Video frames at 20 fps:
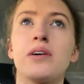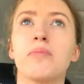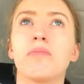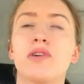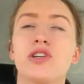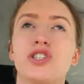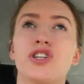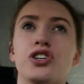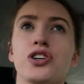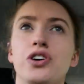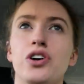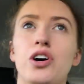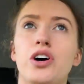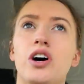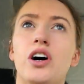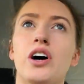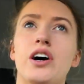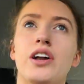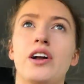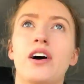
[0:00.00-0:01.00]
be
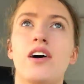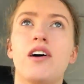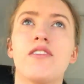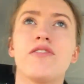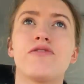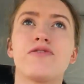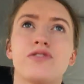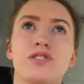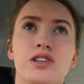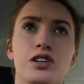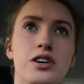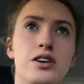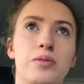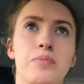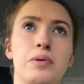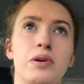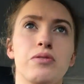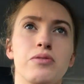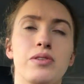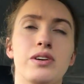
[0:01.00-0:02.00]
mature enough
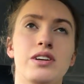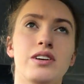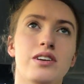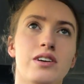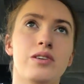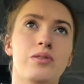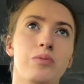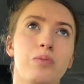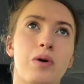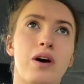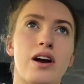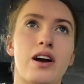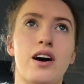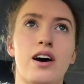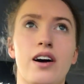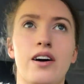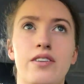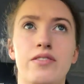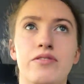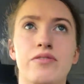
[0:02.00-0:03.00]
to be ridden
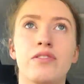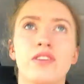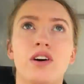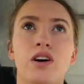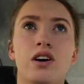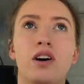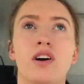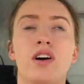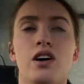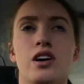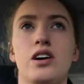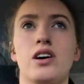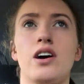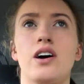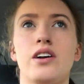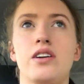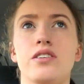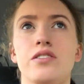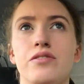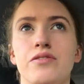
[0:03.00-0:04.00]
when I've
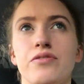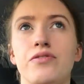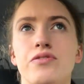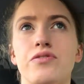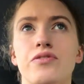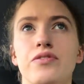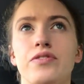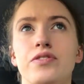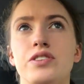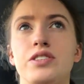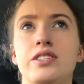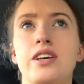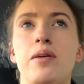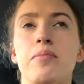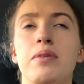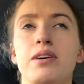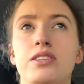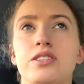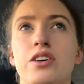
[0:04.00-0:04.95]
kind of set